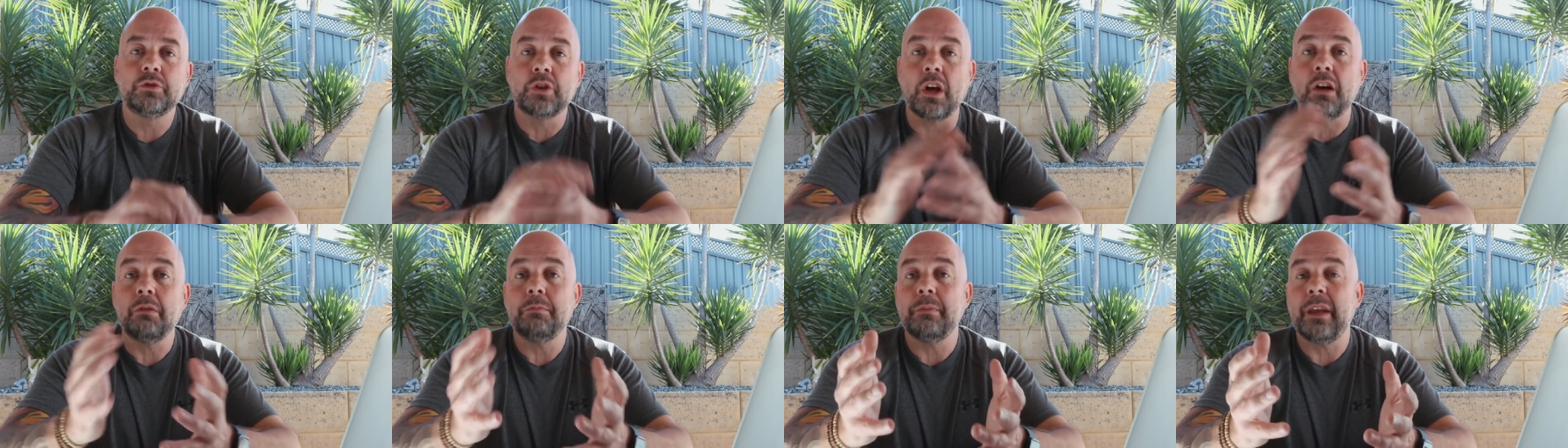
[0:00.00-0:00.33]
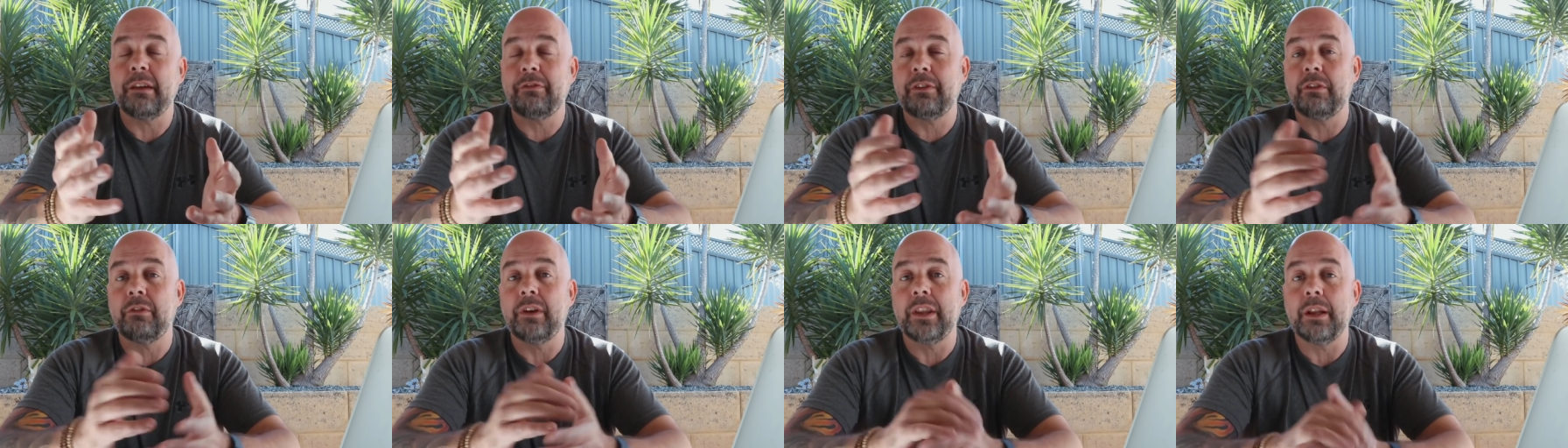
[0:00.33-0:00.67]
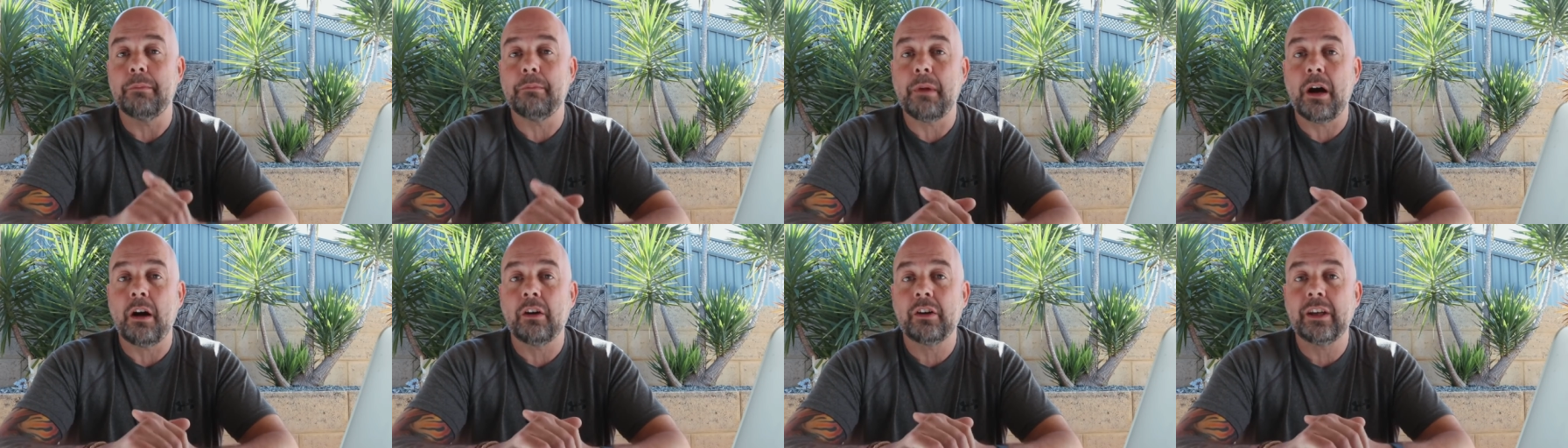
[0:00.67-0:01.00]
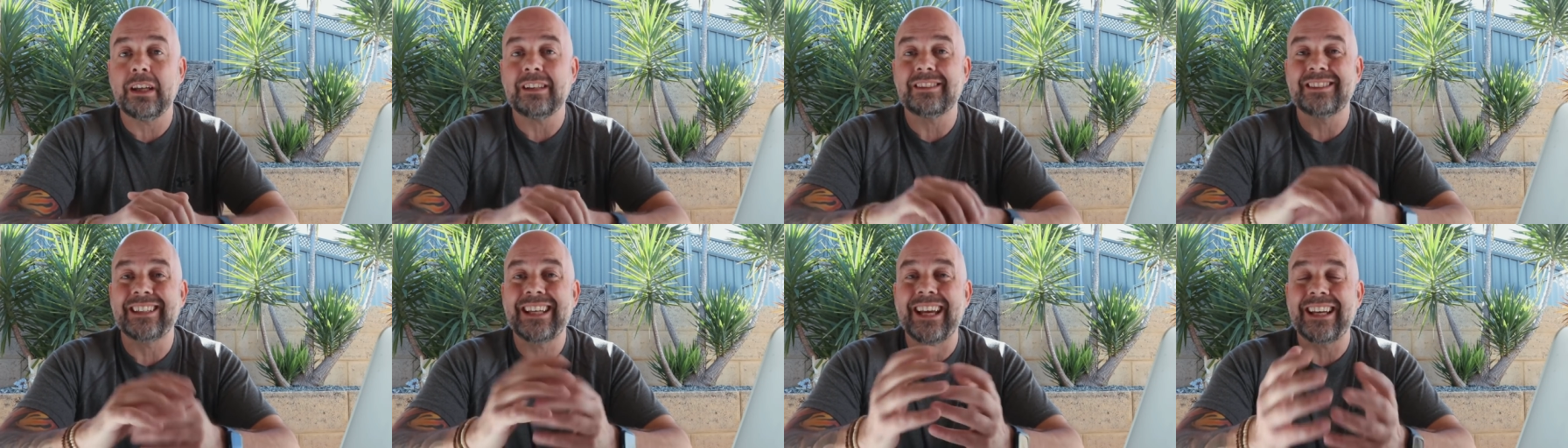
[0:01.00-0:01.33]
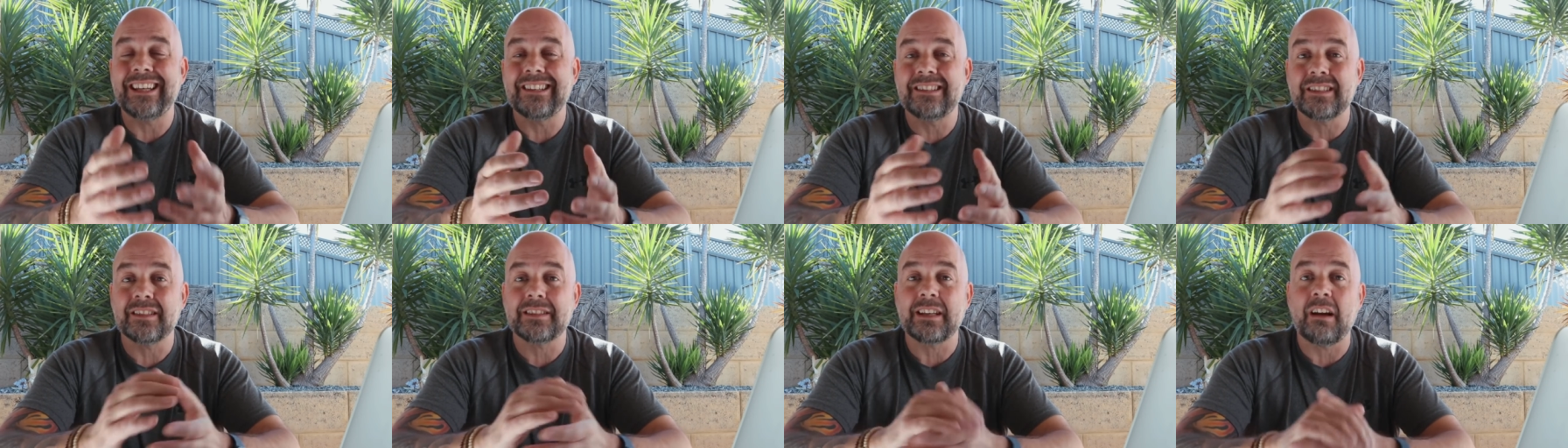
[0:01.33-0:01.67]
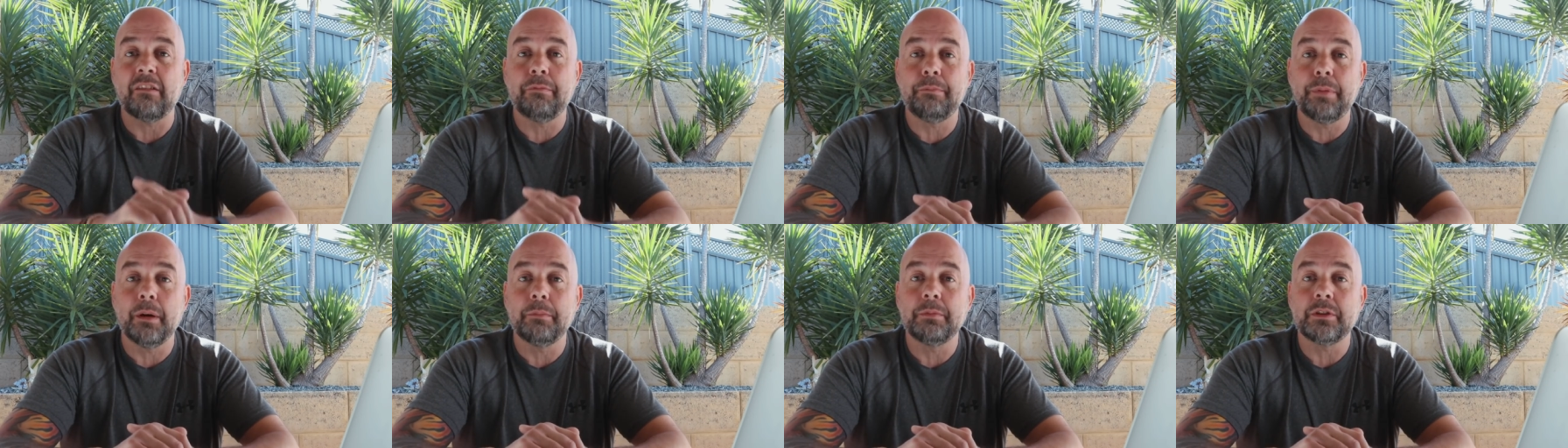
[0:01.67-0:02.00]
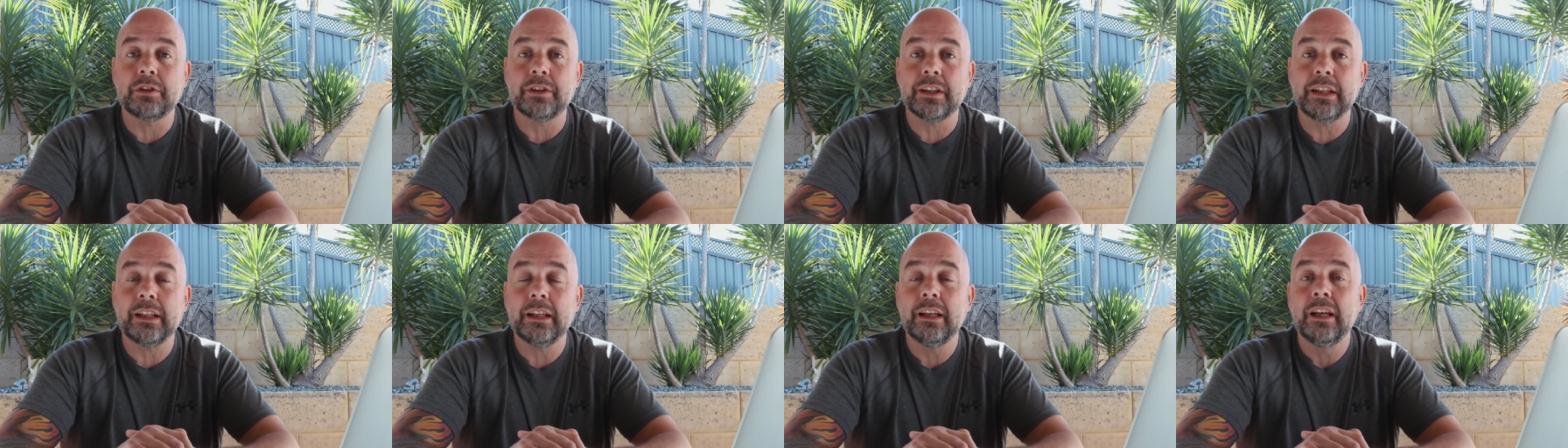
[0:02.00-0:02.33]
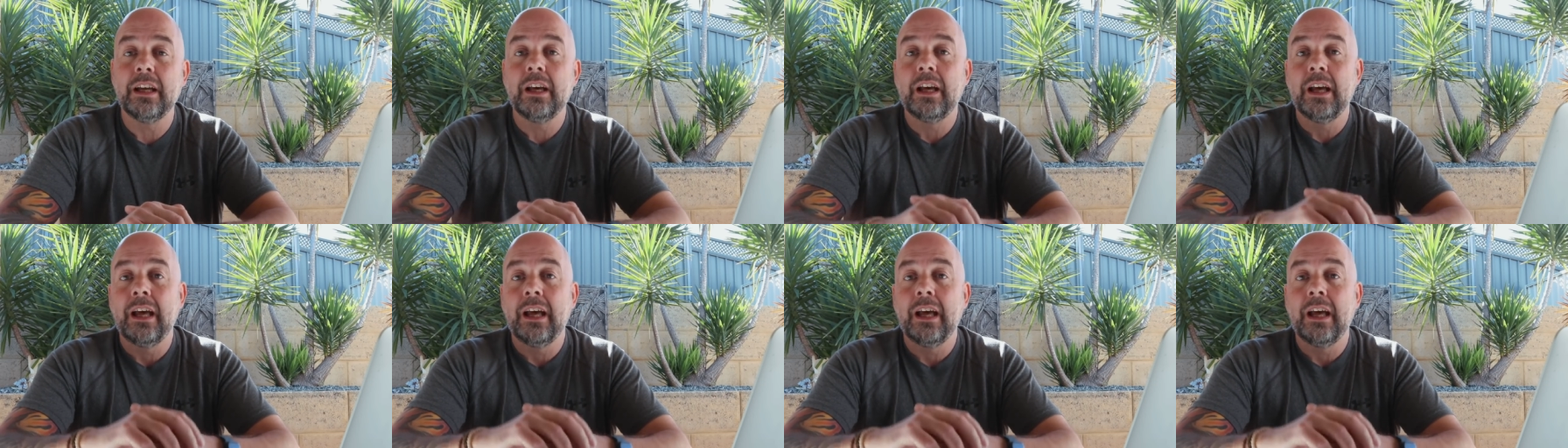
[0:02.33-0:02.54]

So if you're in the market to get into self-publishing